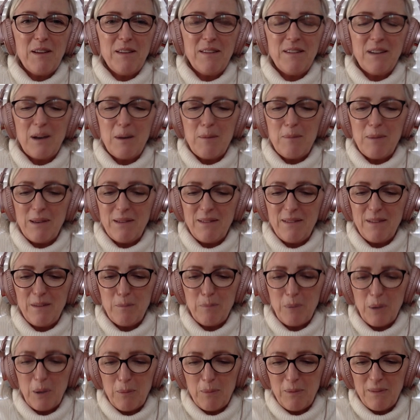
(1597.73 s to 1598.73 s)
diabetes
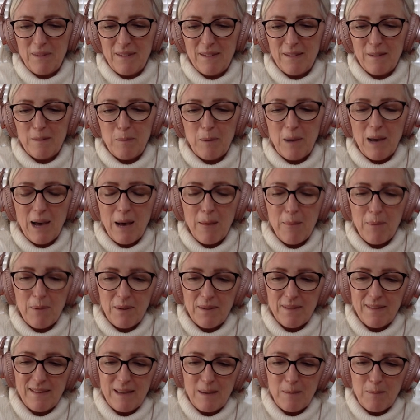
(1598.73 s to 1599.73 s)
purposes, but
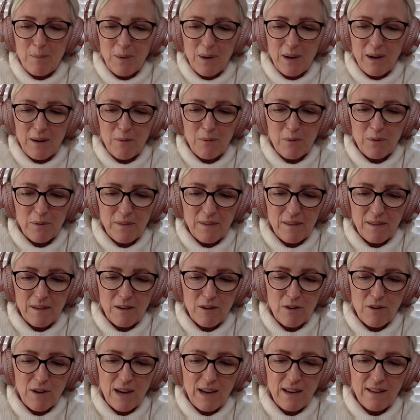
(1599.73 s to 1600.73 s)
Abbott's Libre was
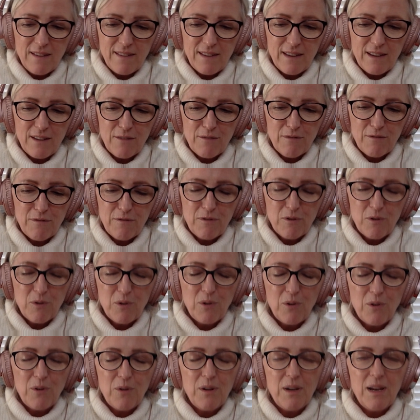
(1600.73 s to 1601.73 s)
created
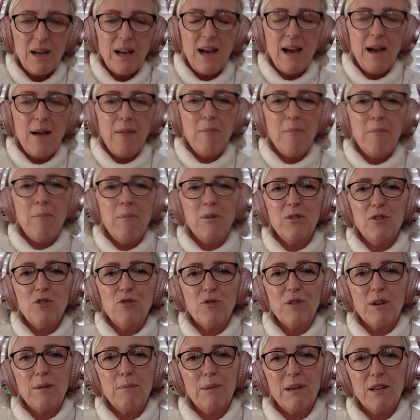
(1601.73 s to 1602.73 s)
for
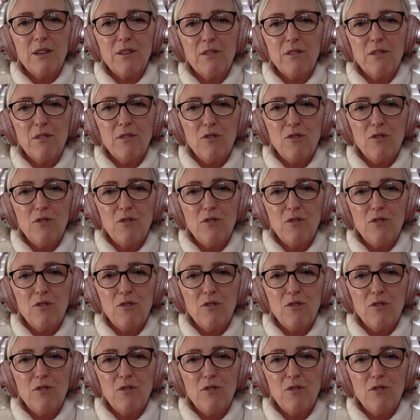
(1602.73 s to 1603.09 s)
monitoring blood